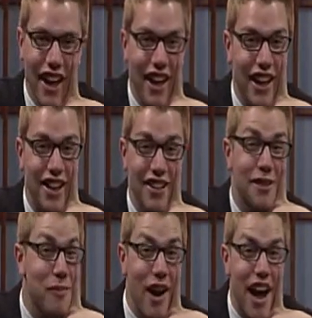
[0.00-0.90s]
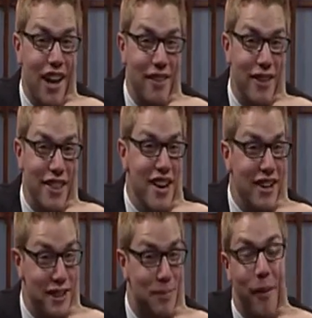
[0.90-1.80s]
Here's Brian with our
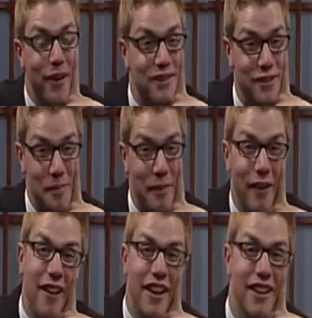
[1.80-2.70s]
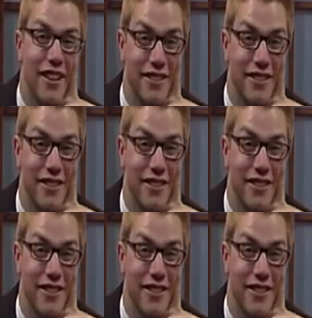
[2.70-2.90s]
sports report.